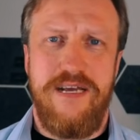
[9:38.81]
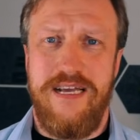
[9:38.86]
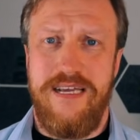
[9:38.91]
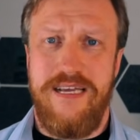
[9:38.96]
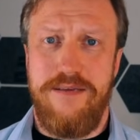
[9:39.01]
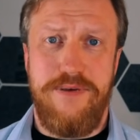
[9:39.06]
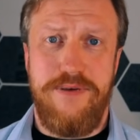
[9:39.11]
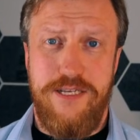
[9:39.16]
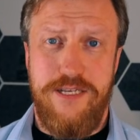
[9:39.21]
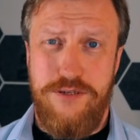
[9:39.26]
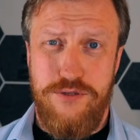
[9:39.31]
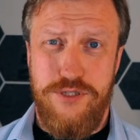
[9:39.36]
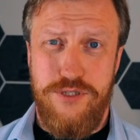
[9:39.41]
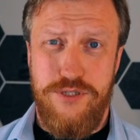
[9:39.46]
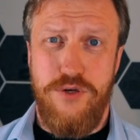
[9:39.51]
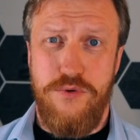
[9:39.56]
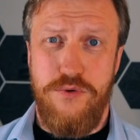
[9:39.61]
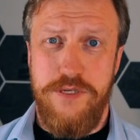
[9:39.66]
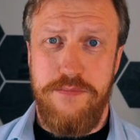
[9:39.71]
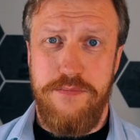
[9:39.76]
I bet you
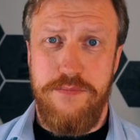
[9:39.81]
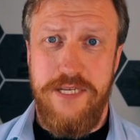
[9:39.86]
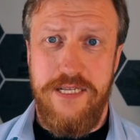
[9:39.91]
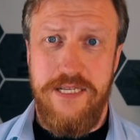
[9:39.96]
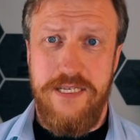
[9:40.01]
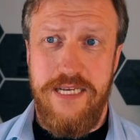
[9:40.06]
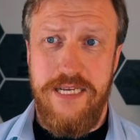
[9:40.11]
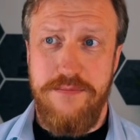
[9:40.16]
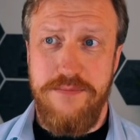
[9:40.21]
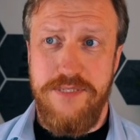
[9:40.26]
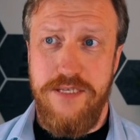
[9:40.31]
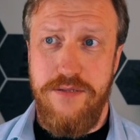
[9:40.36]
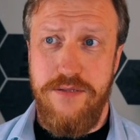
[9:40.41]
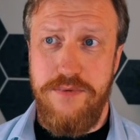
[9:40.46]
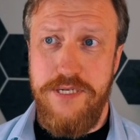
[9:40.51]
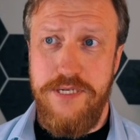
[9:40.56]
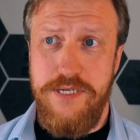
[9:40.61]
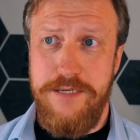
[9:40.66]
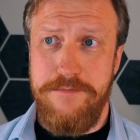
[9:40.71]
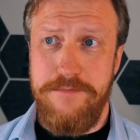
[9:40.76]
saw it many times
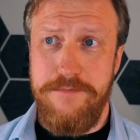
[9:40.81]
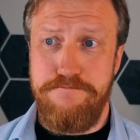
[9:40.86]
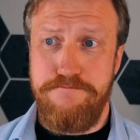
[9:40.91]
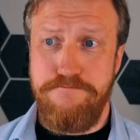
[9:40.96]
already.